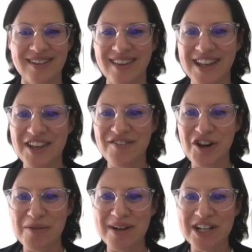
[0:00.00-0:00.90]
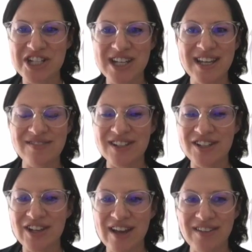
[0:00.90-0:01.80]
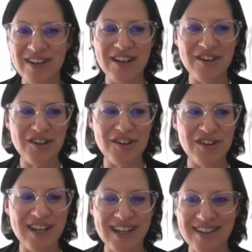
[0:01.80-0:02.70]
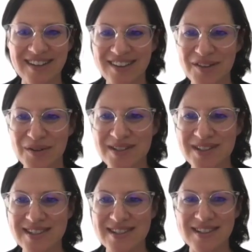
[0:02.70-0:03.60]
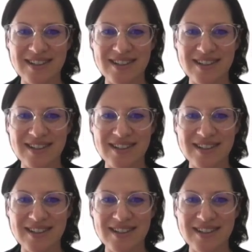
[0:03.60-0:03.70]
Thank you very much. Eve, did you have any concluding thoughts?